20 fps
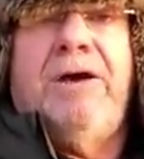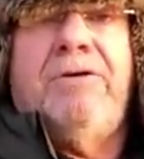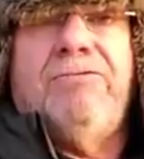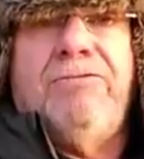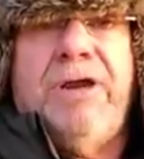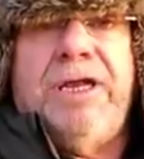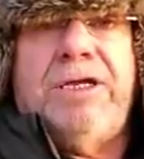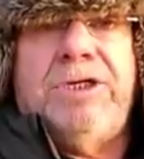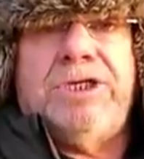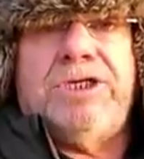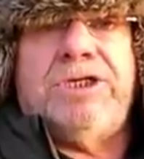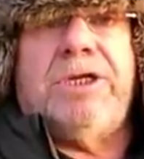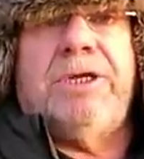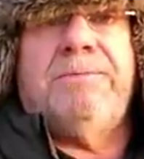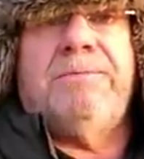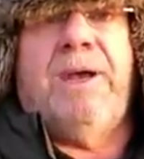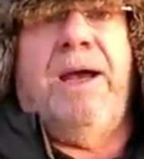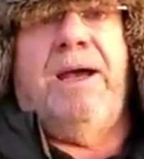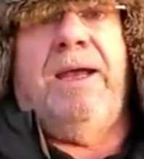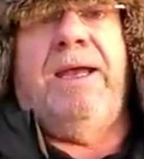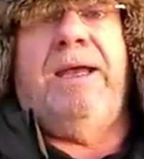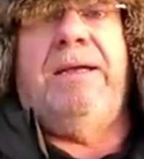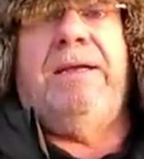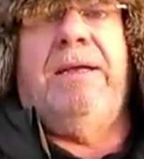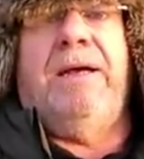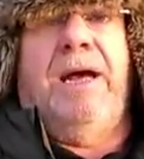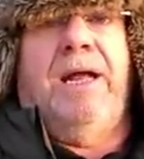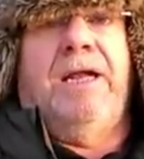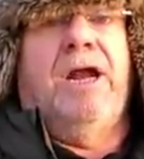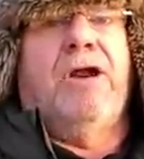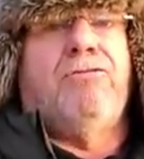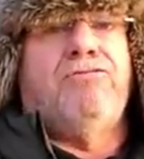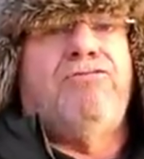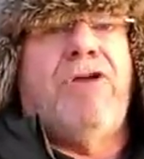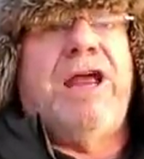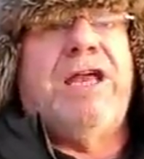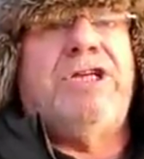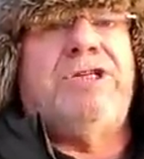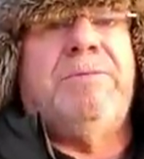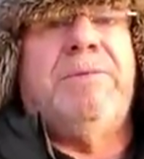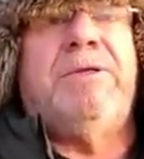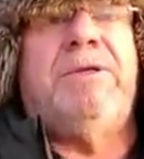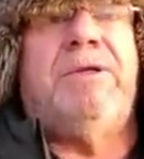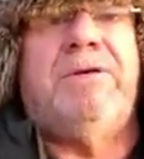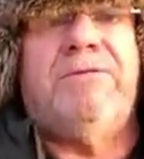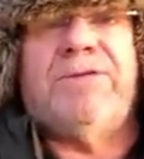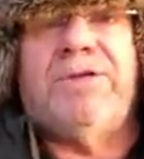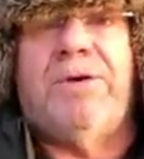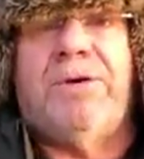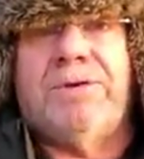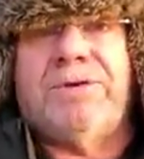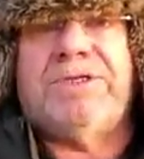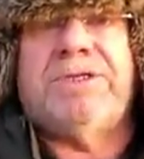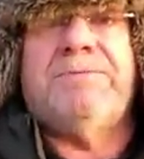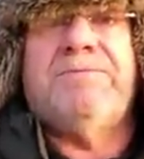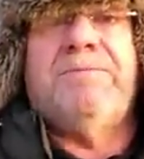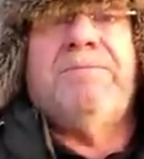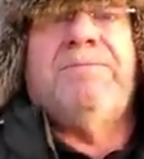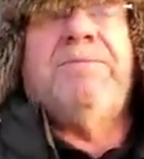reached an arrangement of sorts